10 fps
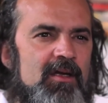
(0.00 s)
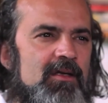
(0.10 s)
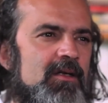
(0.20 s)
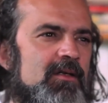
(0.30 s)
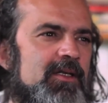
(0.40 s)

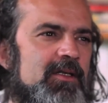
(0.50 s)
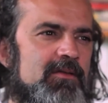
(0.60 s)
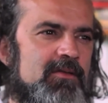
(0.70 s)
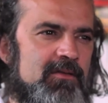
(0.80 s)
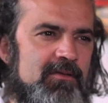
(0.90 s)
you know, they
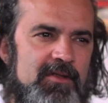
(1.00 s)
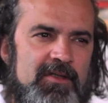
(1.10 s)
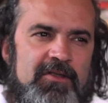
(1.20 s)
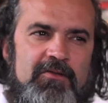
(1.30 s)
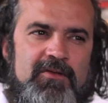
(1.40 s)
used to,
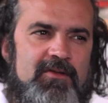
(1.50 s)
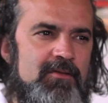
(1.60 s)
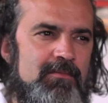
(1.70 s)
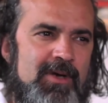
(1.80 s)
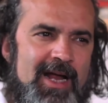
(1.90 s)
they used
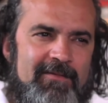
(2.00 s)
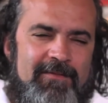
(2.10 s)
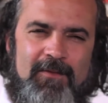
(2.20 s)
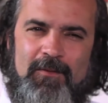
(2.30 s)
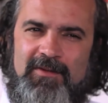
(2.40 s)
to
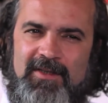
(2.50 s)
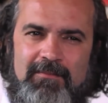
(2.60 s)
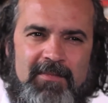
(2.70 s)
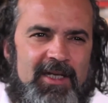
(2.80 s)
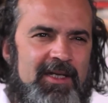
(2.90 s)
blindfold
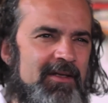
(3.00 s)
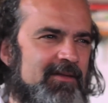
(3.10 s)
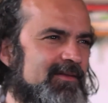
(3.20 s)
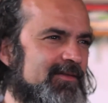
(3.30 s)
me,